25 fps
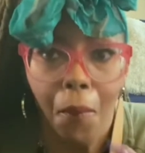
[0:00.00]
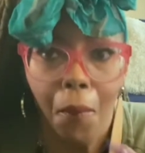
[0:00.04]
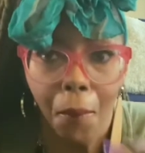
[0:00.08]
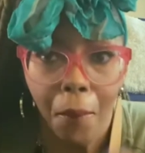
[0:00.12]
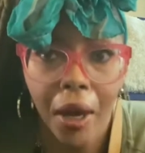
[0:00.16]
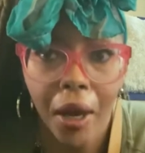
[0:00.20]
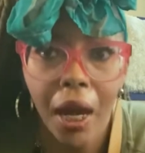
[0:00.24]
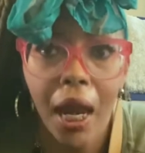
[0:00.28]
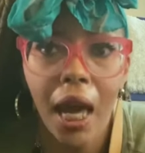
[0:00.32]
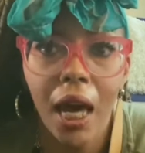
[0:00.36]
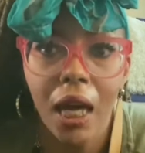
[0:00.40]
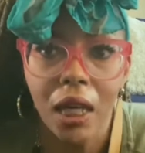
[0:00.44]

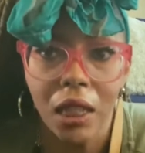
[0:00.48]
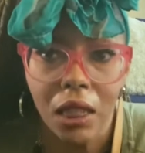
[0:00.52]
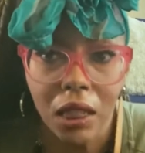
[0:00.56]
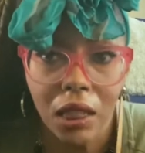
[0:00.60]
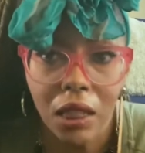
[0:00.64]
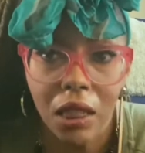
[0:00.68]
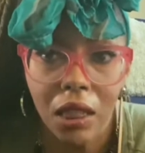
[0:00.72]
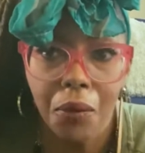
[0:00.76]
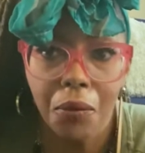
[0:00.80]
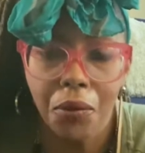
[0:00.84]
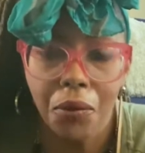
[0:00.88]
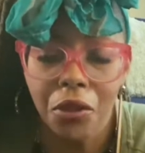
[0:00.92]
But I
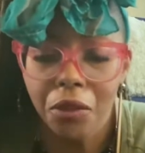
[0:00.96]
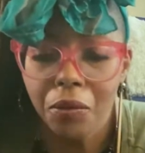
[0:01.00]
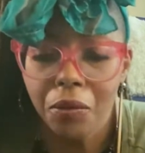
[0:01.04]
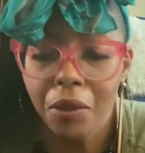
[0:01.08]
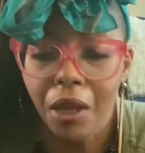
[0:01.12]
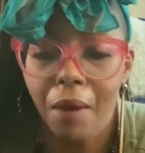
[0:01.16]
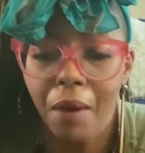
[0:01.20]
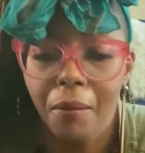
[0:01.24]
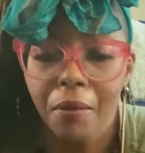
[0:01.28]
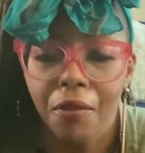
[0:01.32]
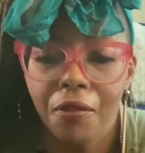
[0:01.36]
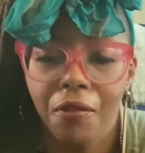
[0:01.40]
understand where you're
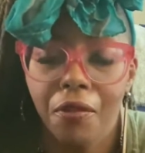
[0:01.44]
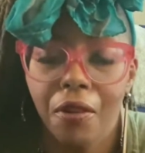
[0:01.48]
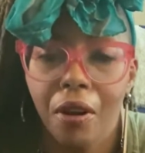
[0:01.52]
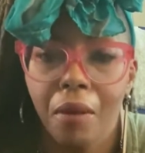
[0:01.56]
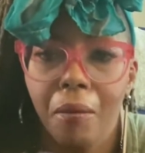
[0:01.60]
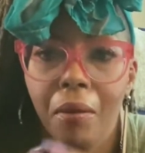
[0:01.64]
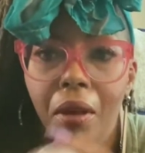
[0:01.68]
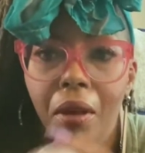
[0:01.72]
coming from.